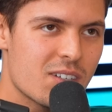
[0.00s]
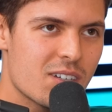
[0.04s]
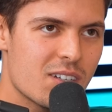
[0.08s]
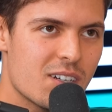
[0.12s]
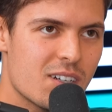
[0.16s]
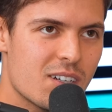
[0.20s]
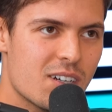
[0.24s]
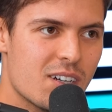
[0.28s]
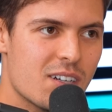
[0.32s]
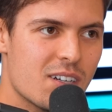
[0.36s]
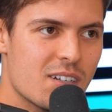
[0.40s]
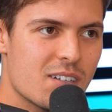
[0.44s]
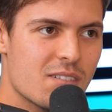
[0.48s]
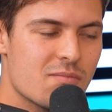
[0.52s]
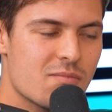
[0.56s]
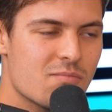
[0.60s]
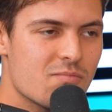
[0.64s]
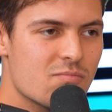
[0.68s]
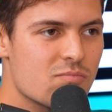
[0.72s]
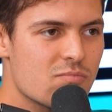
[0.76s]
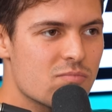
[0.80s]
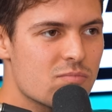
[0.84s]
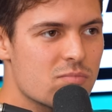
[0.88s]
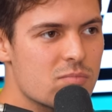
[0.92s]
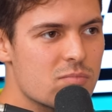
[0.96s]
once you
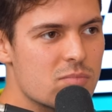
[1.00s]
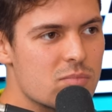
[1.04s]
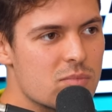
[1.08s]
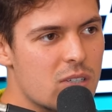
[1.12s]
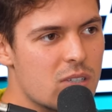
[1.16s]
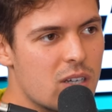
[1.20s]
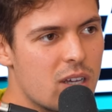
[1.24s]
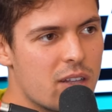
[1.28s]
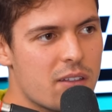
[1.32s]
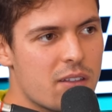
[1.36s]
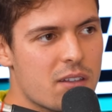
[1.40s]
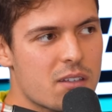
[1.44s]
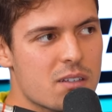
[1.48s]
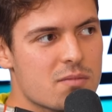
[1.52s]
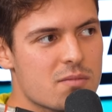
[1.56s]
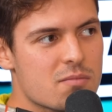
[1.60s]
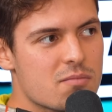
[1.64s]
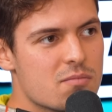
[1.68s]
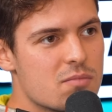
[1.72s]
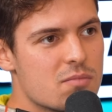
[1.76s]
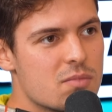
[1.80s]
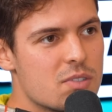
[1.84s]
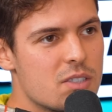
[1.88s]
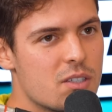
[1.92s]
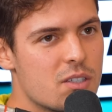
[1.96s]
started? I think
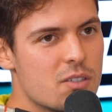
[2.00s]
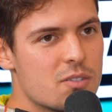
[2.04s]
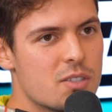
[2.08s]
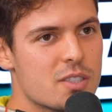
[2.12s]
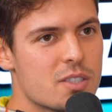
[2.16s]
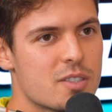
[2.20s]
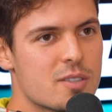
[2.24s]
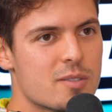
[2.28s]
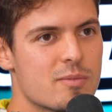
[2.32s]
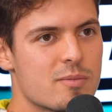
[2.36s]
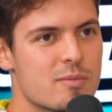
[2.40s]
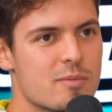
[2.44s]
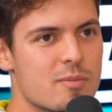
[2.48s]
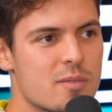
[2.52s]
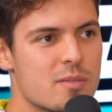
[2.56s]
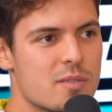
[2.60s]
you know just